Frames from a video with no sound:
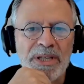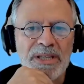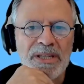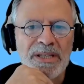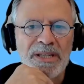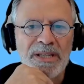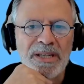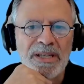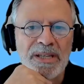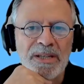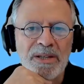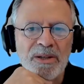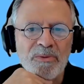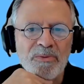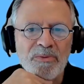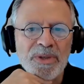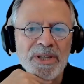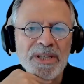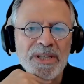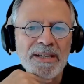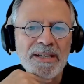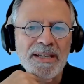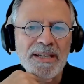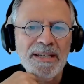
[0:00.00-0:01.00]
and system
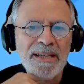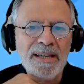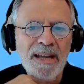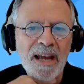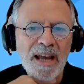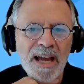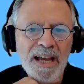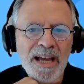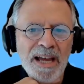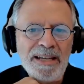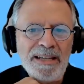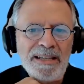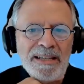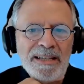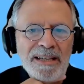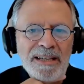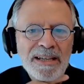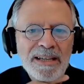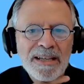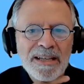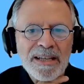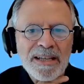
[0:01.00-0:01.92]
is designed